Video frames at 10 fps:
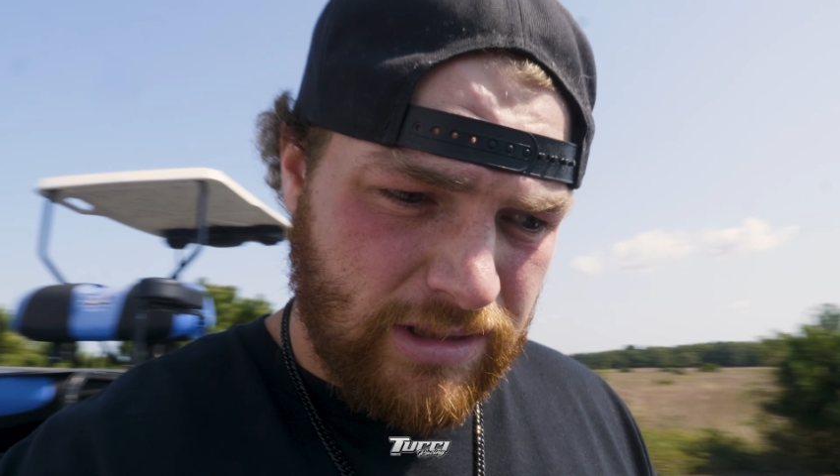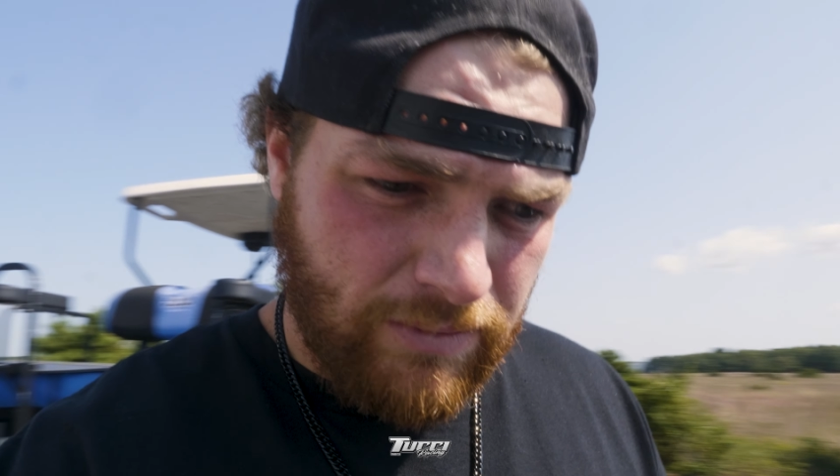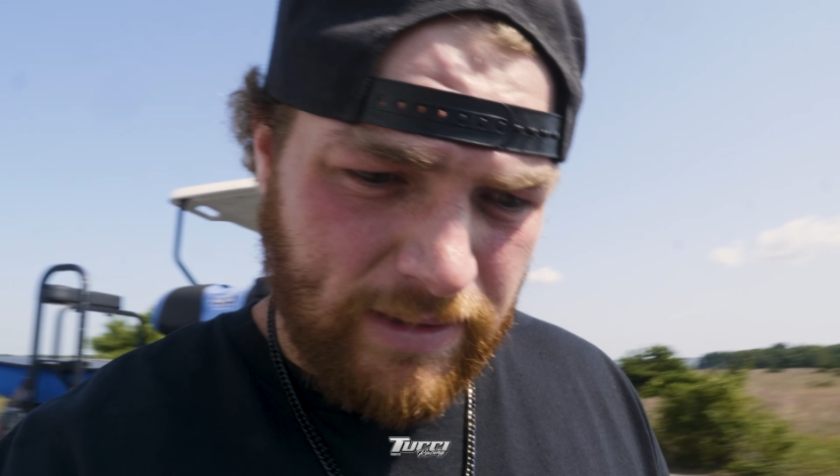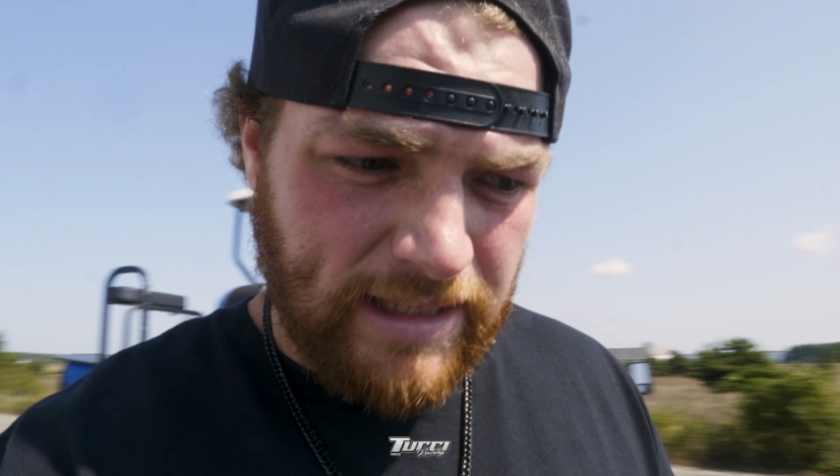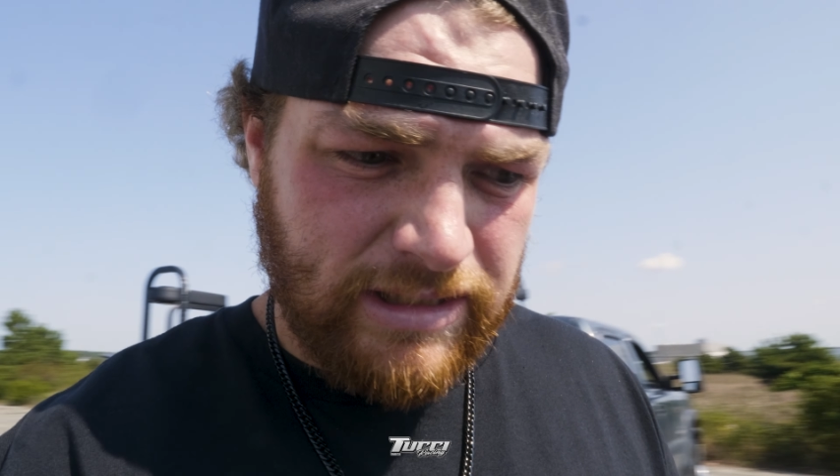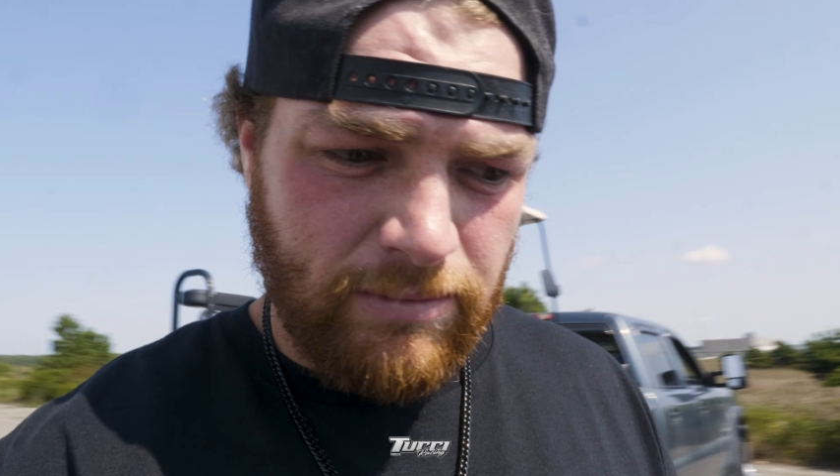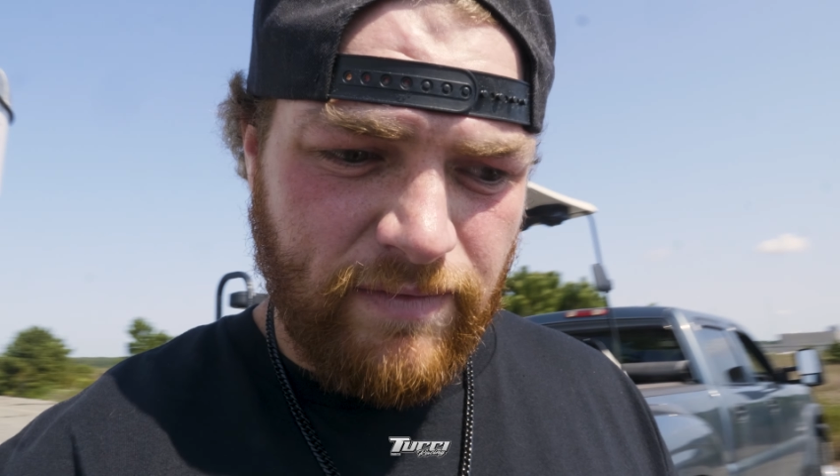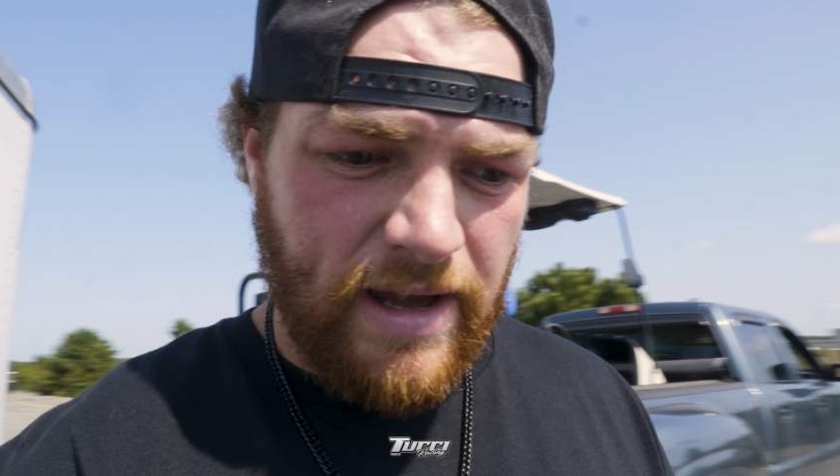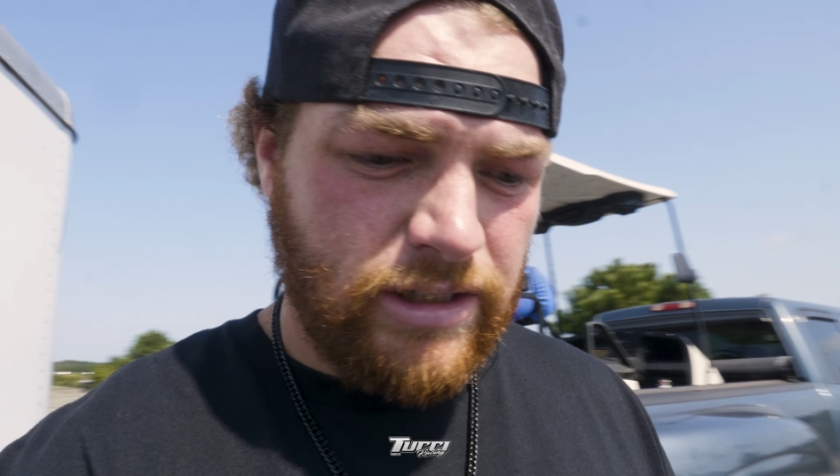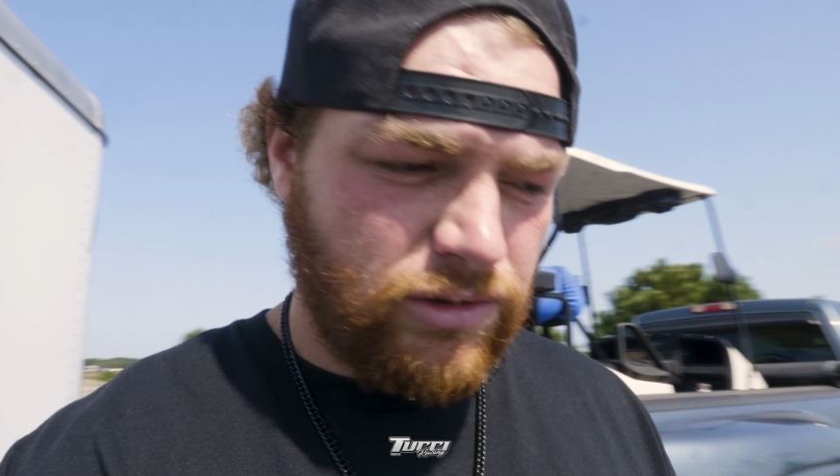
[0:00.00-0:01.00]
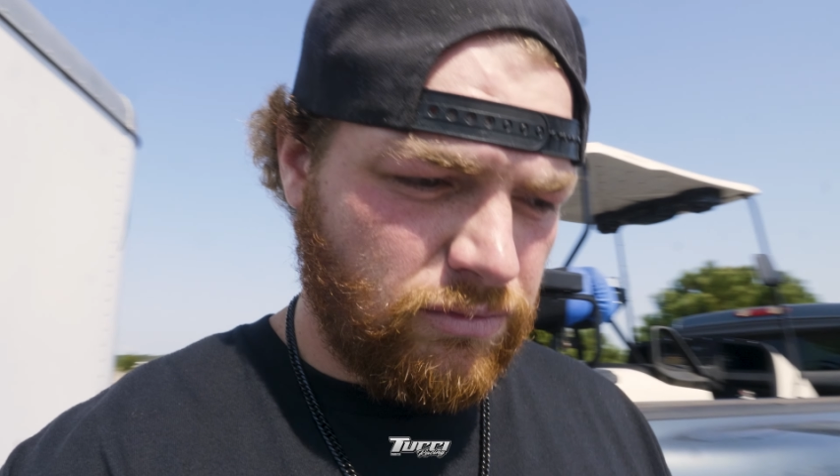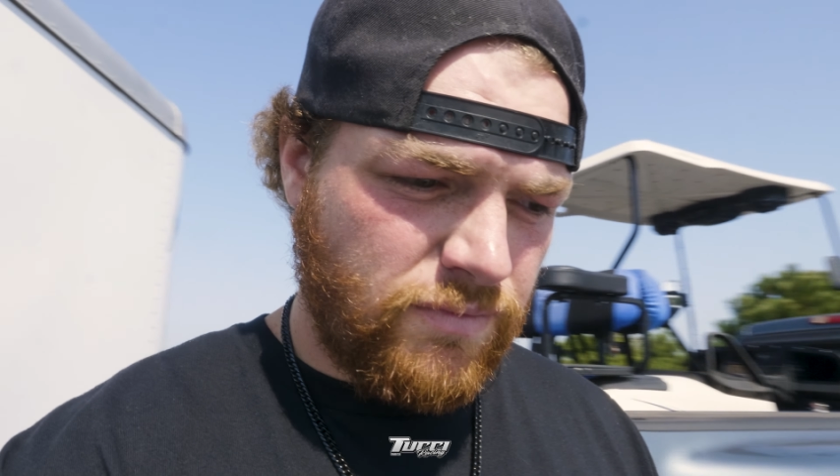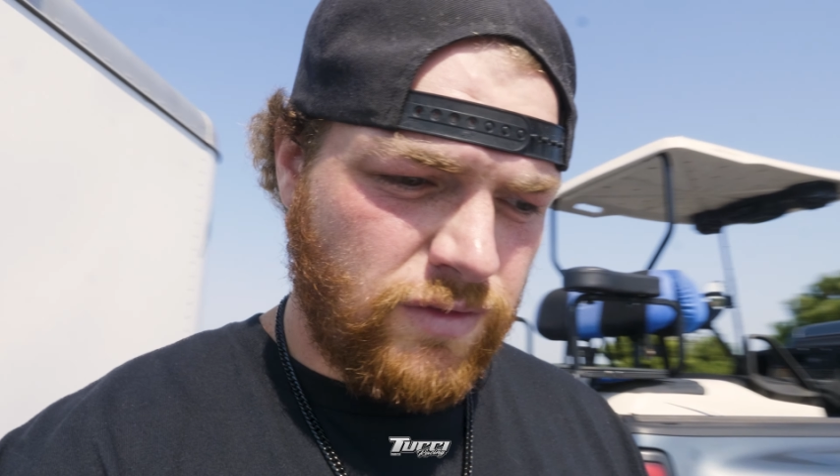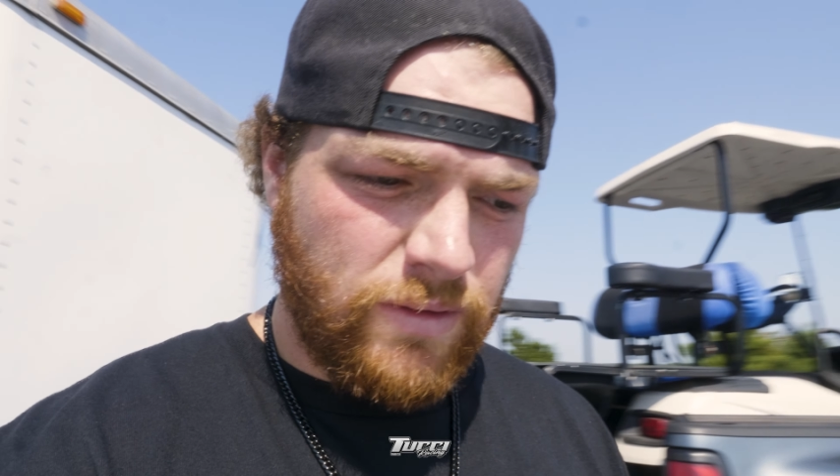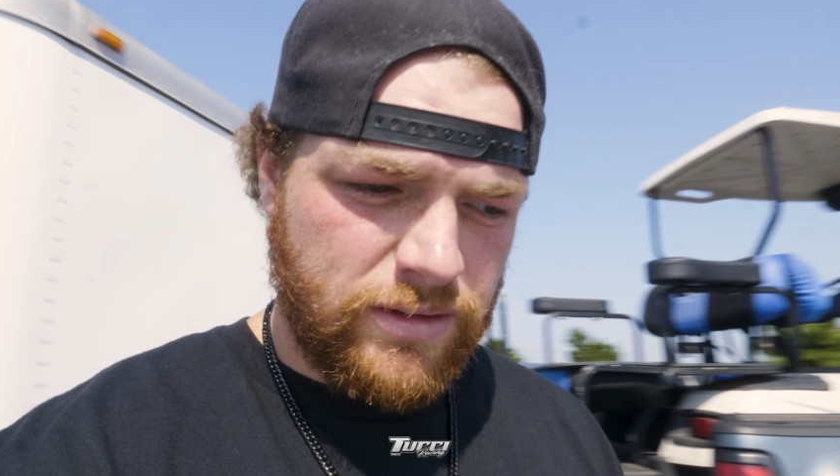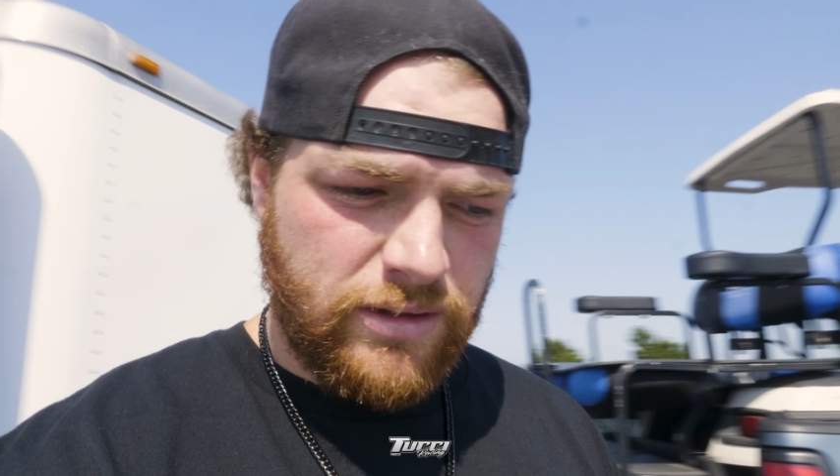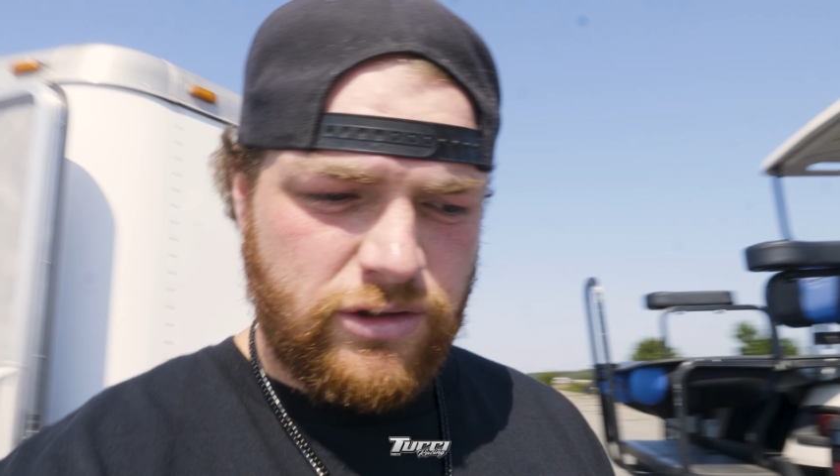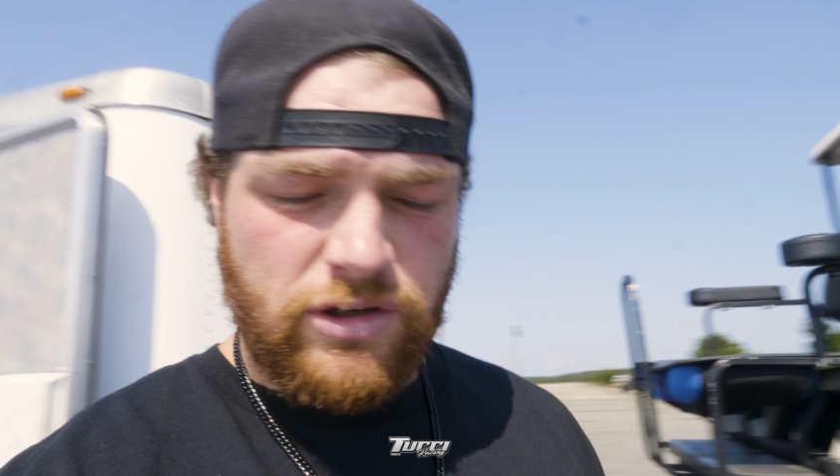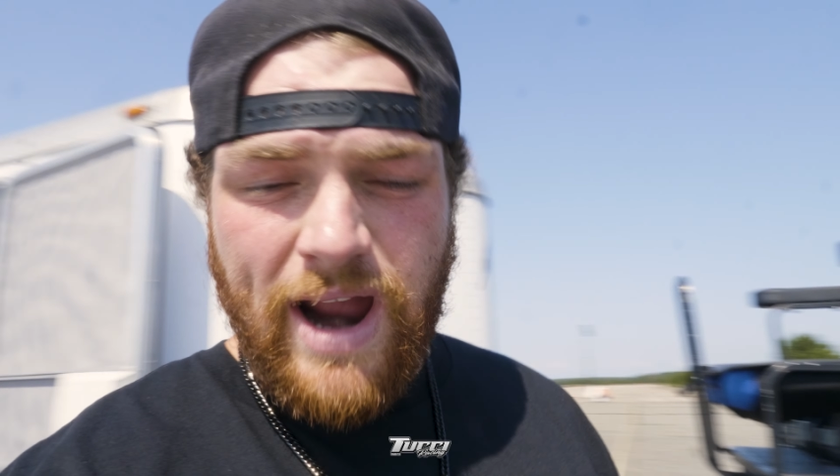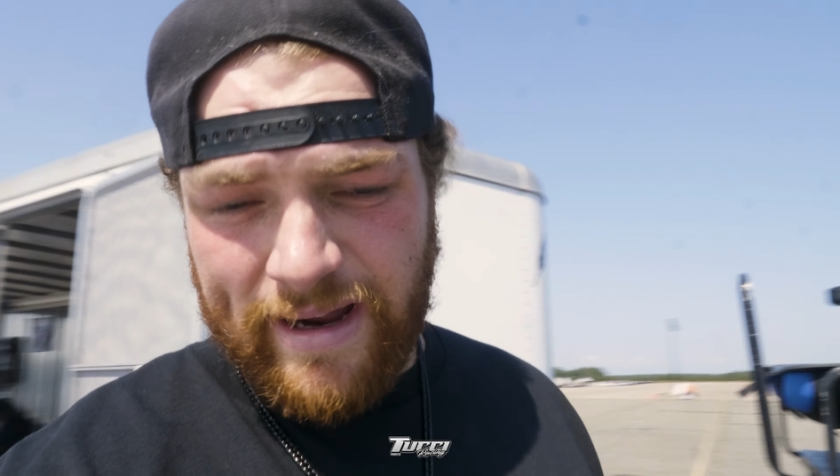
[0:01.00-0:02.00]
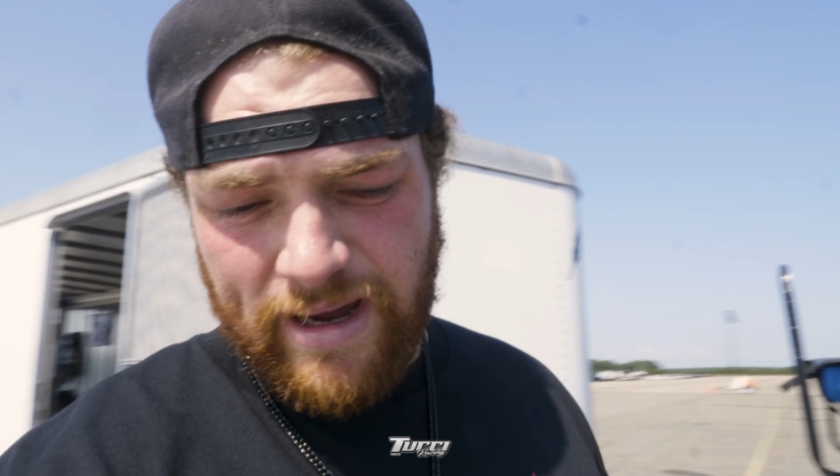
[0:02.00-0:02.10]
So we got some advice from a few other track